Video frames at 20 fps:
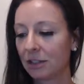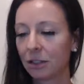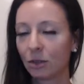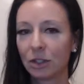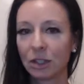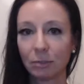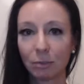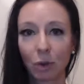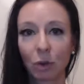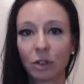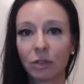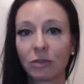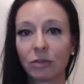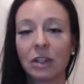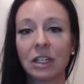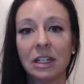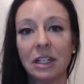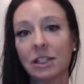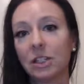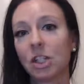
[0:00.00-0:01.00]
So it's important
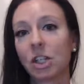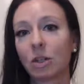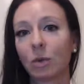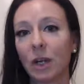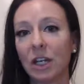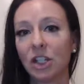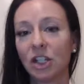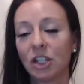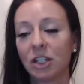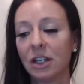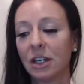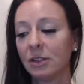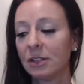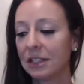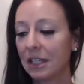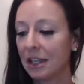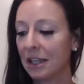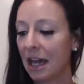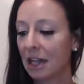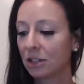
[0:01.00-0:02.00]
for integration. I'd
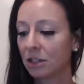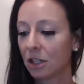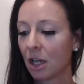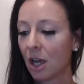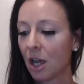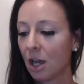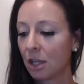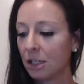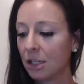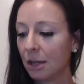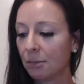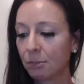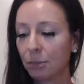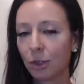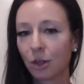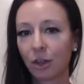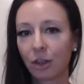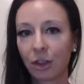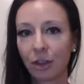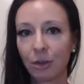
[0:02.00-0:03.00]
say that's
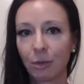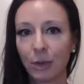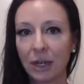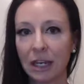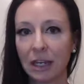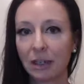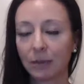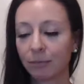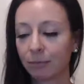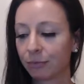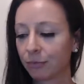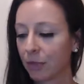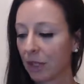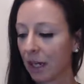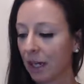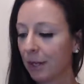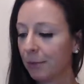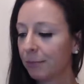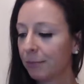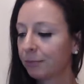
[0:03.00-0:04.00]
number 3,
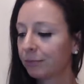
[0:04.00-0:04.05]
okay?